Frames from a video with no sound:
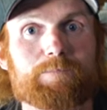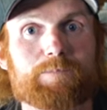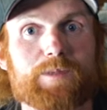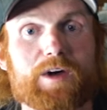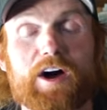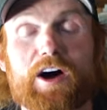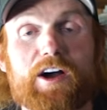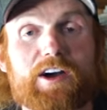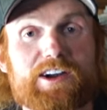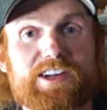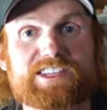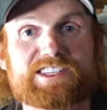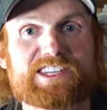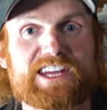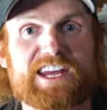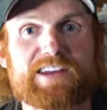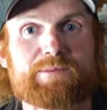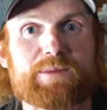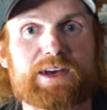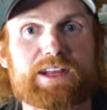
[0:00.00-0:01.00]
the hardest
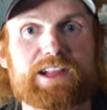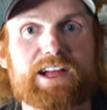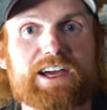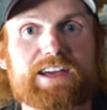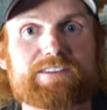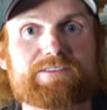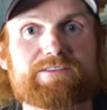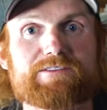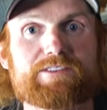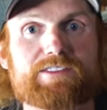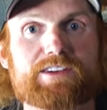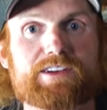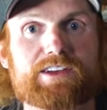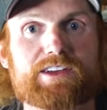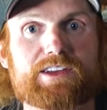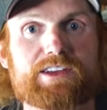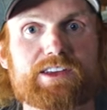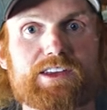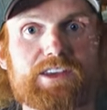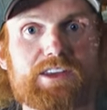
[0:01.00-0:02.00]
day of my life.
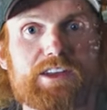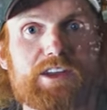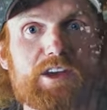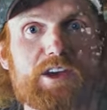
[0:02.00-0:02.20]
You